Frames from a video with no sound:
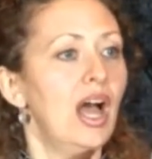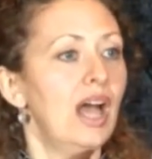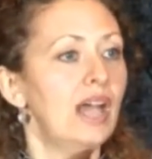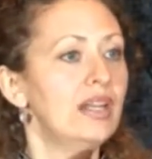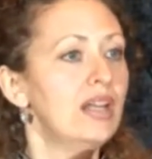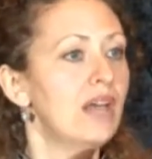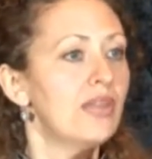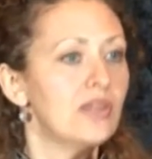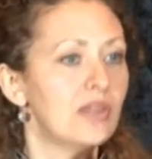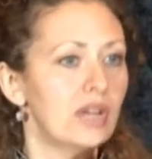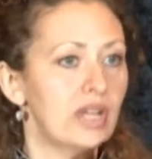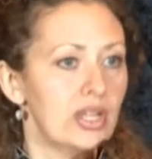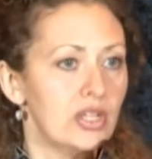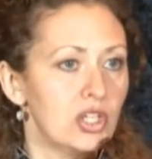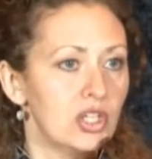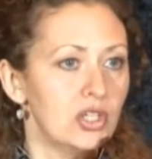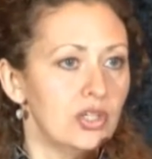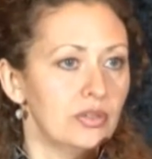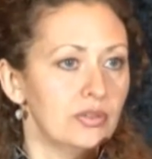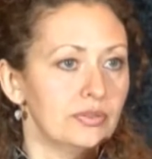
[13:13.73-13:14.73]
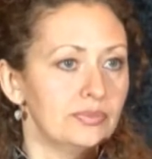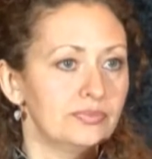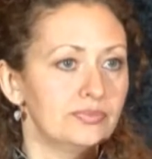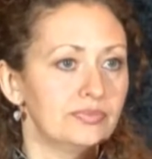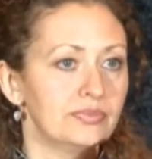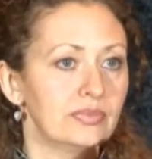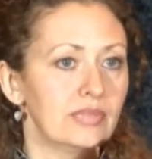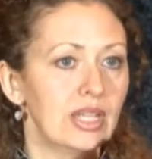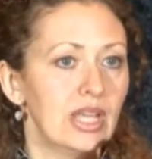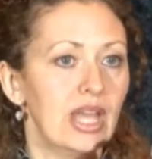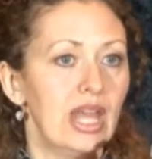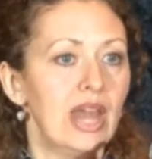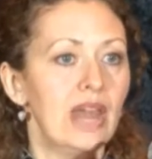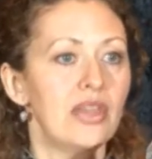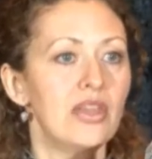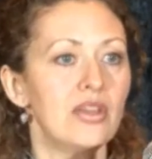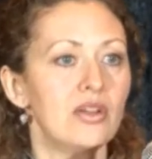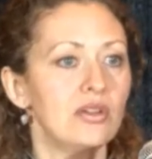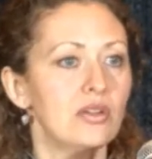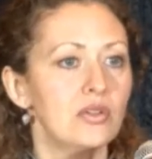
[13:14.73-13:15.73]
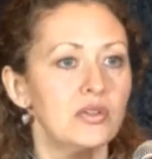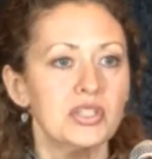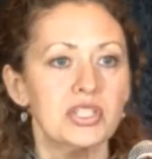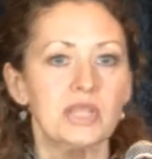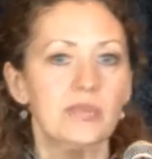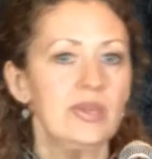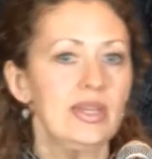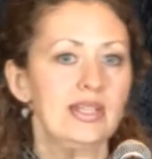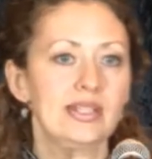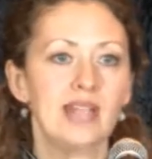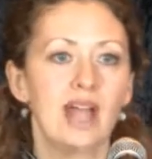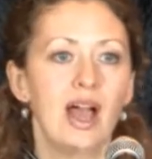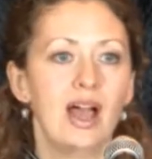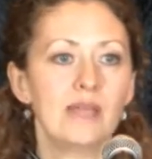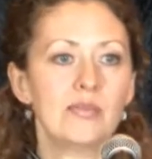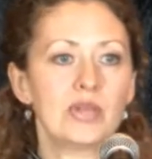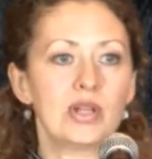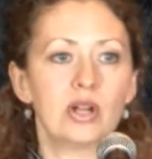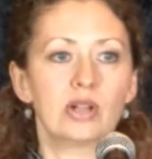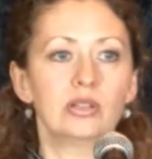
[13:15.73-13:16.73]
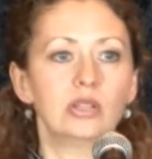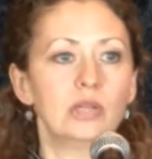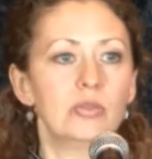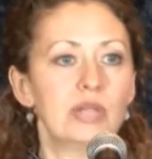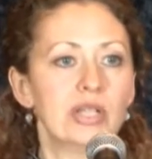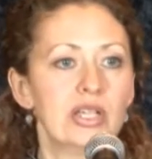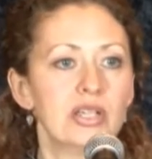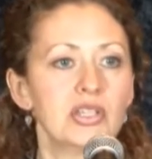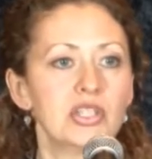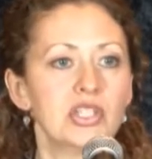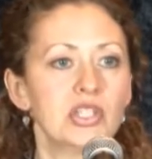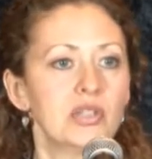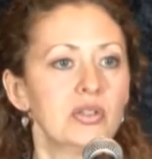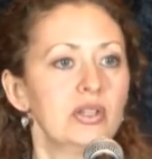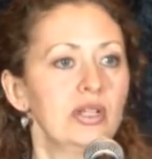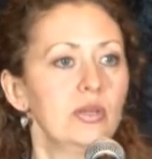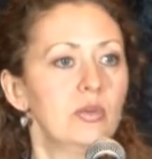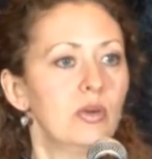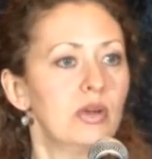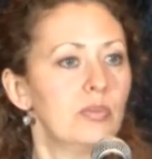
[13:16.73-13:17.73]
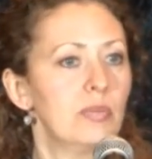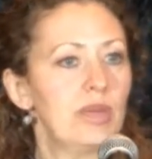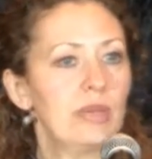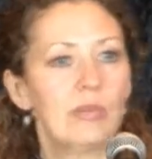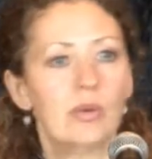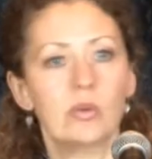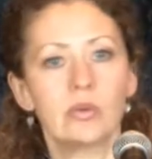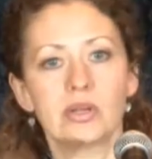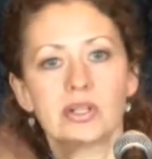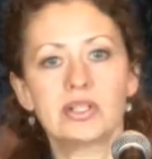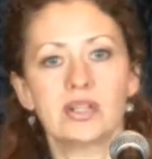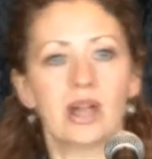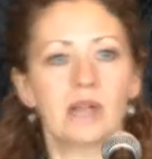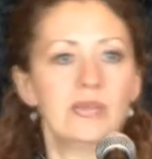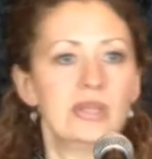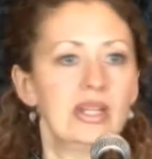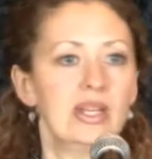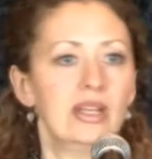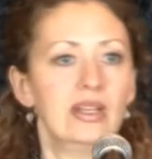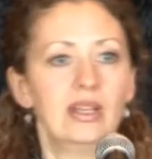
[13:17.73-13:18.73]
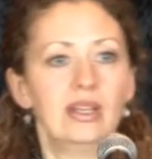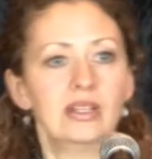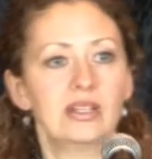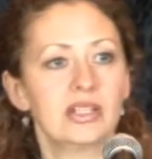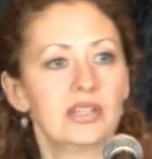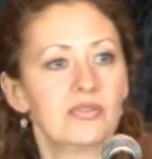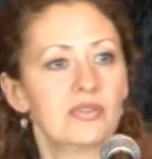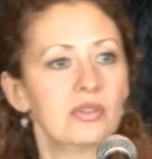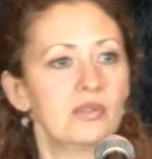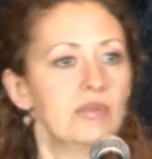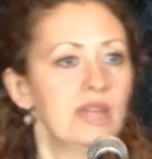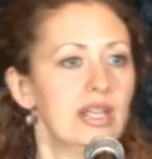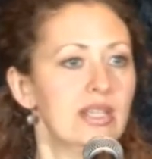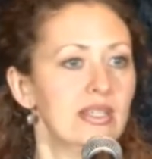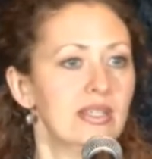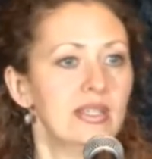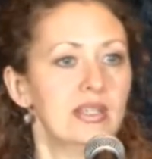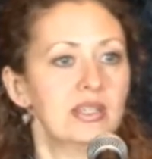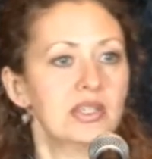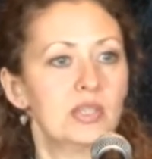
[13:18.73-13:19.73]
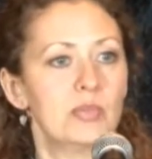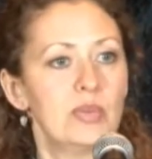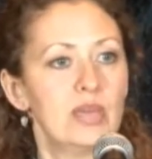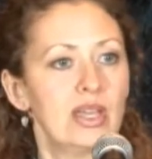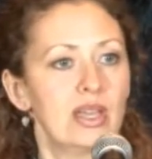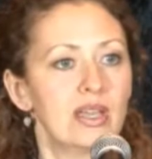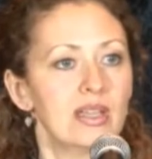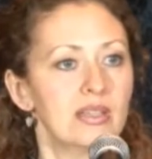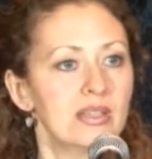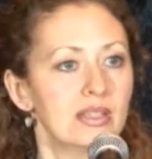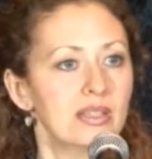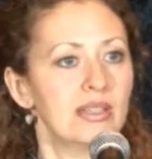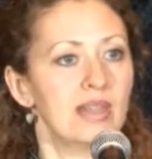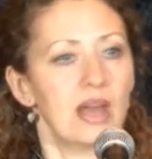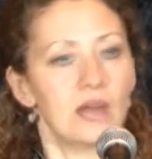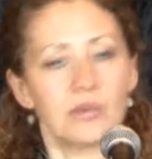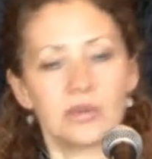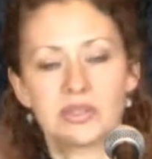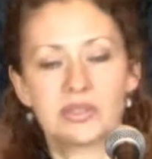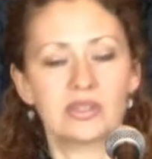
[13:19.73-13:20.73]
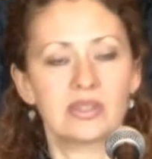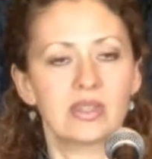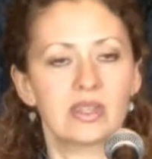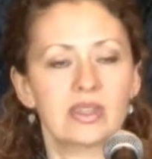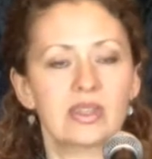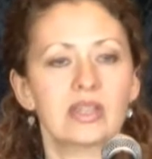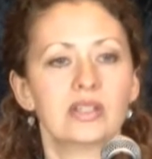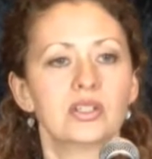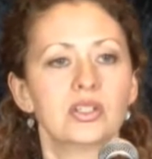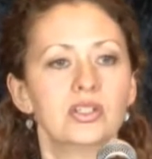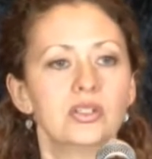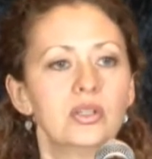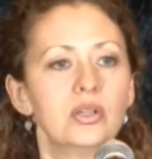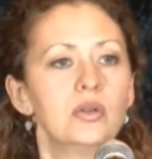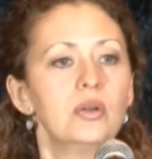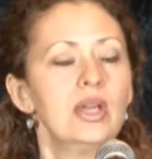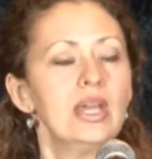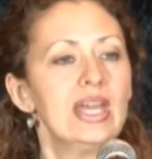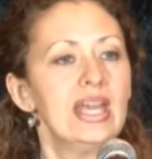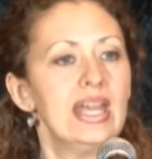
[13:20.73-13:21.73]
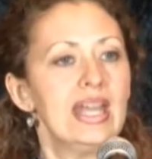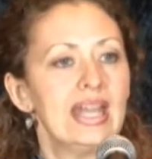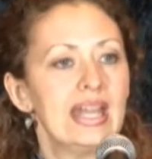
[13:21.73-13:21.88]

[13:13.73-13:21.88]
Another issue. There used to be a time in our global history where people were dominating different races because that was the thing to do.